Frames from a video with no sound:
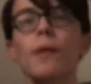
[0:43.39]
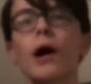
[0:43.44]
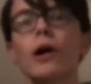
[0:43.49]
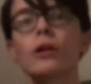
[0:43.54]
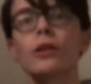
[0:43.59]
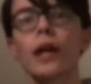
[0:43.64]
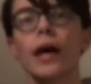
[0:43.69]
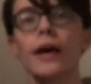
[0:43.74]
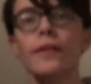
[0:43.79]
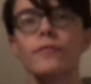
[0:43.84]
our
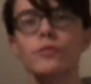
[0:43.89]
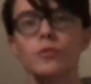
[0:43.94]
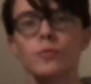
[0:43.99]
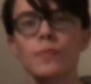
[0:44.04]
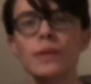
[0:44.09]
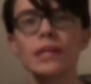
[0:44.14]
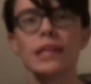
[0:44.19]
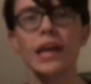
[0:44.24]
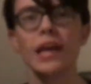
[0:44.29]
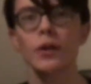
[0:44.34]
lives would
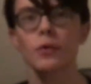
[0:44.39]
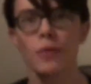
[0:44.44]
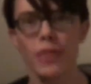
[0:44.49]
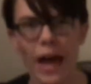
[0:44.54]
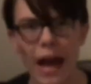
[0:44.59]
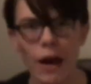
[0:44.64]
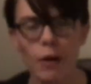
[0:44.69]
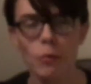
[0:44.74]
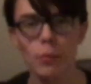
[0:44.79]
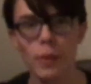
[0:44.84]
be like
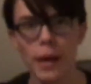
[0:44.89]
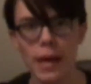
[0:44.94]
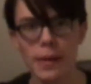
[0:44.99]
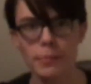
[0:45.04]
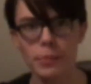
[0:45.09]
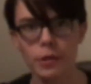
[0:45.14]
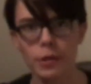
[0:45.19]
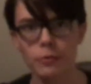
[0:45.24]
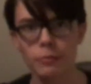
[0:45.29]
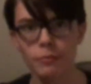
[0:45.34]
without
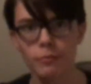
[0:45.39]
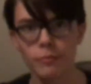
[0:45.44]
paper.